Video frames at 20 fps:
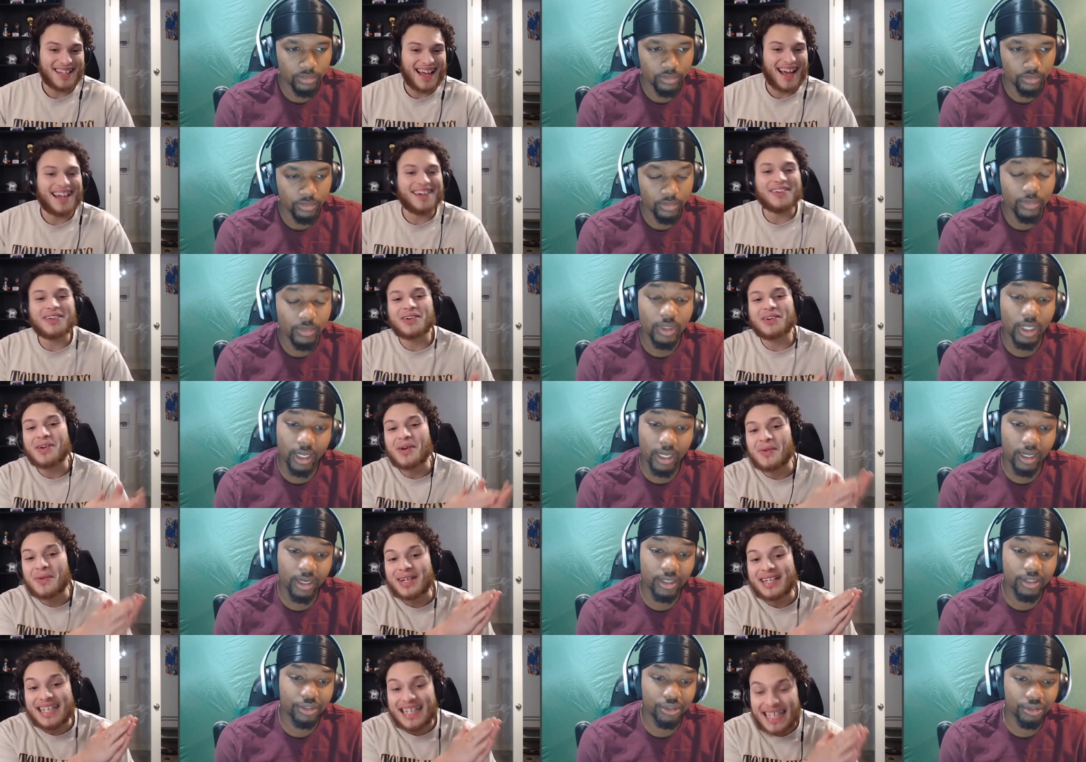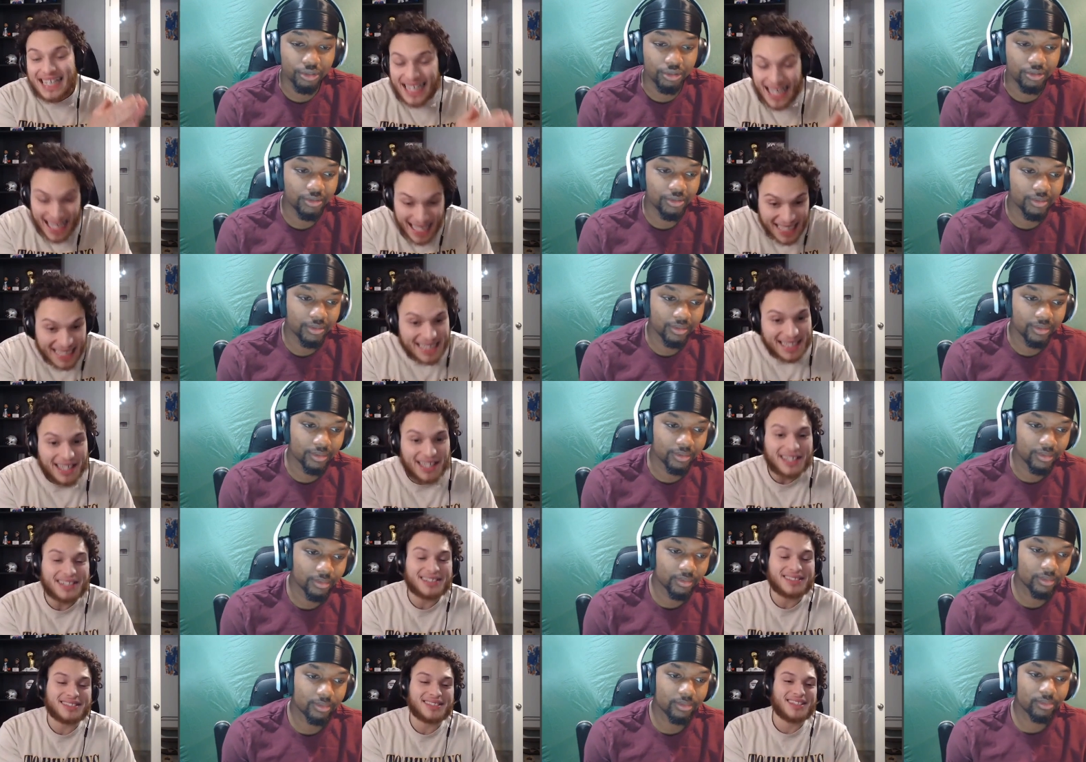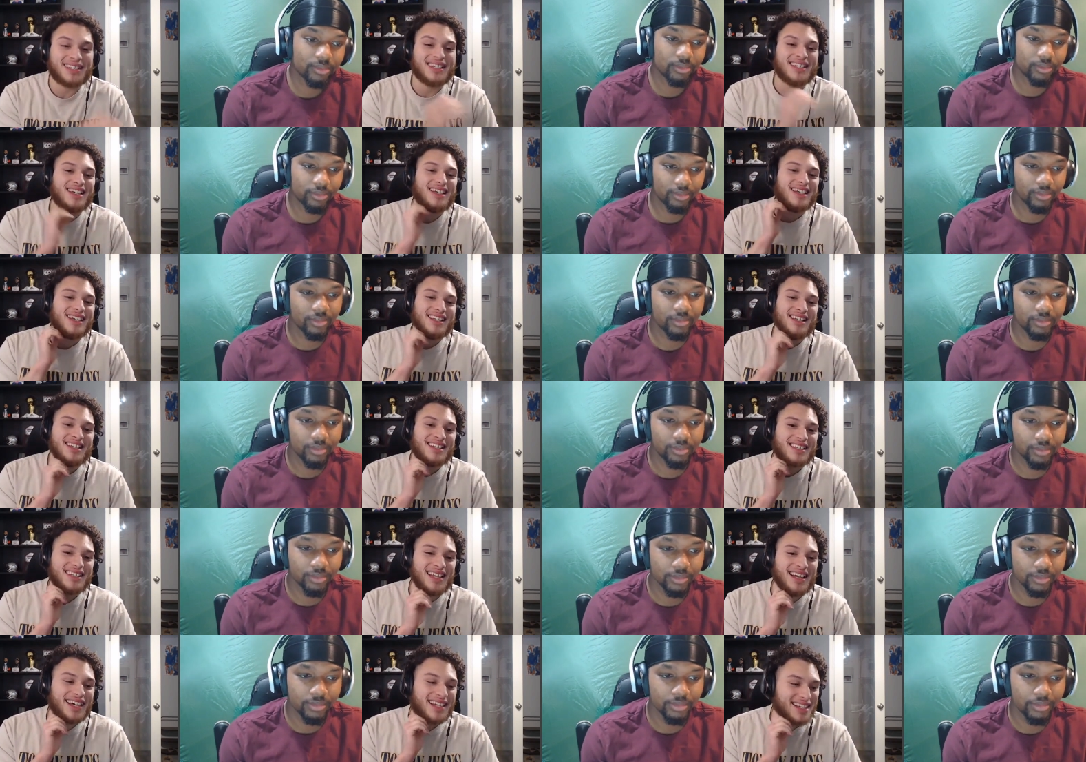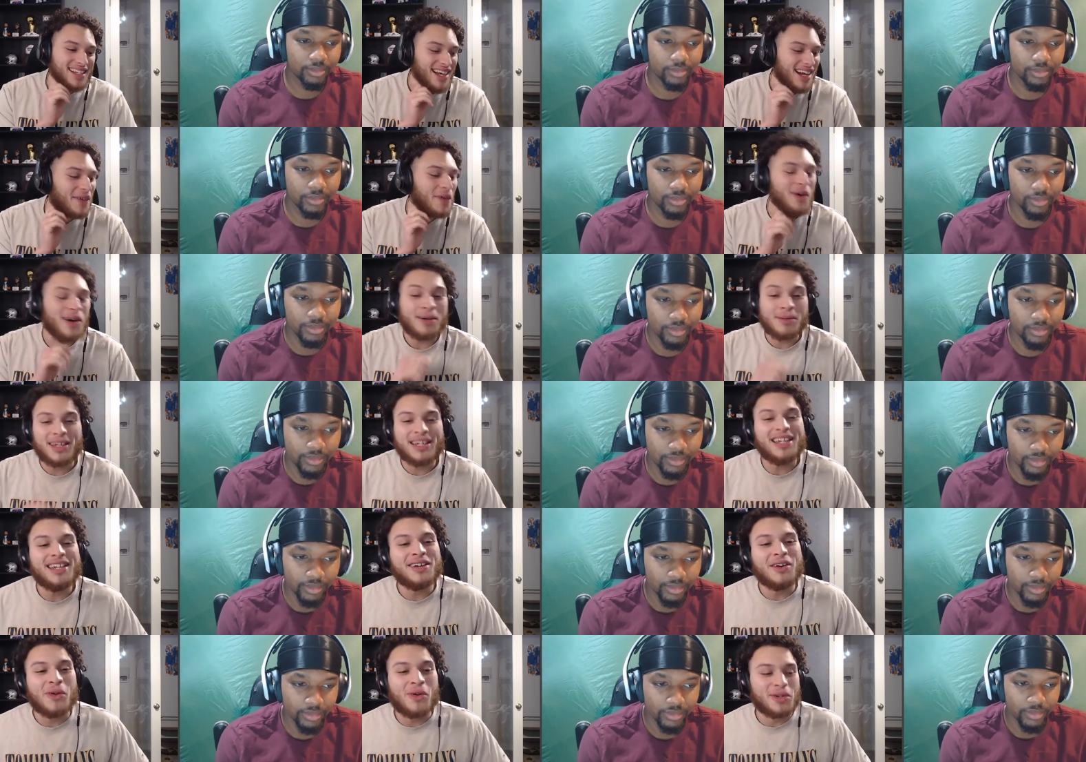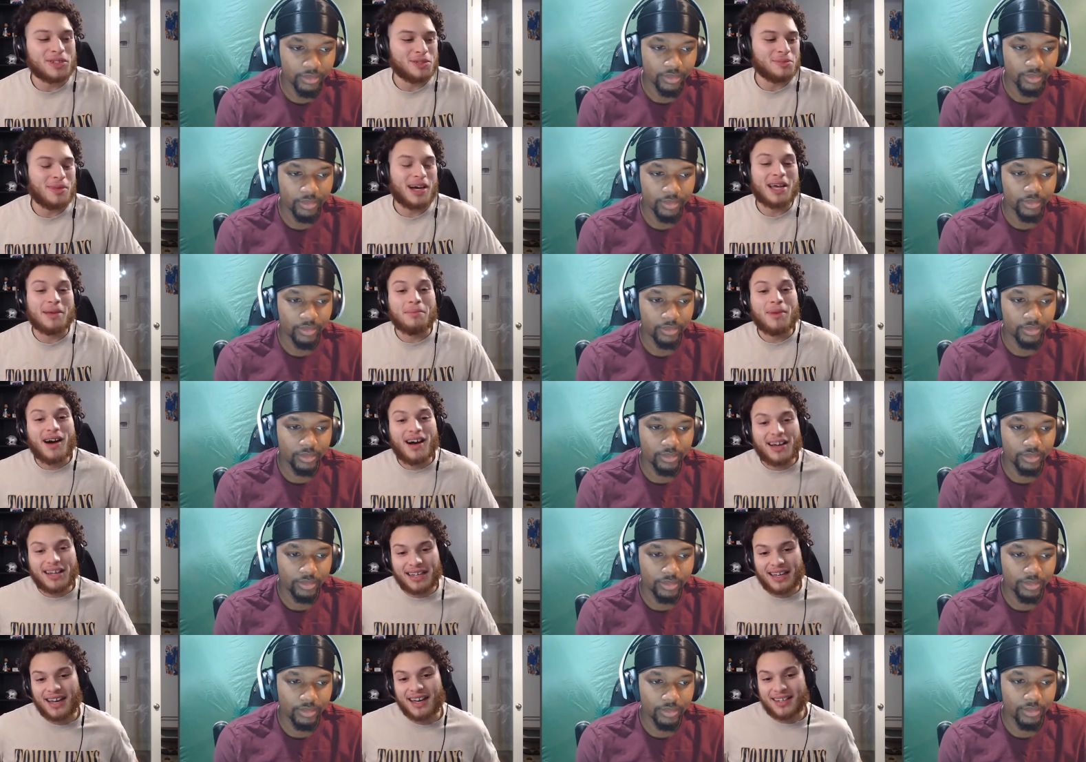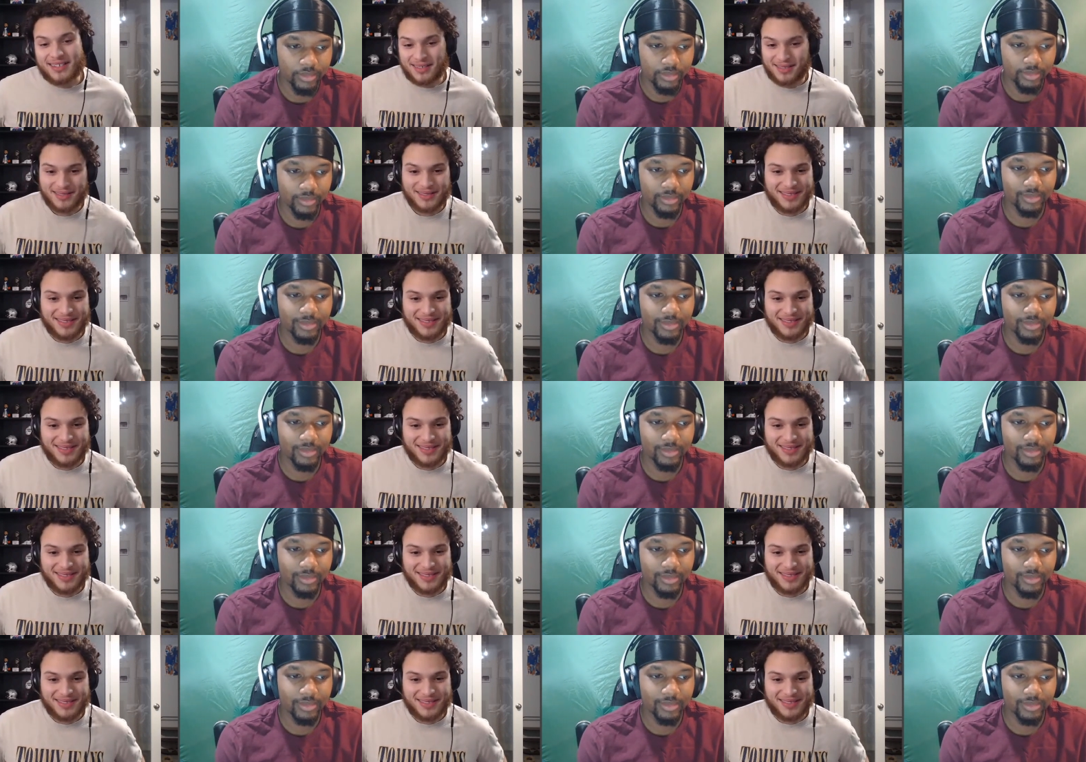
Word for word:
Speaker 1: I want to yeah, know what he thinks. Like, I want him need to go on somebody's podcast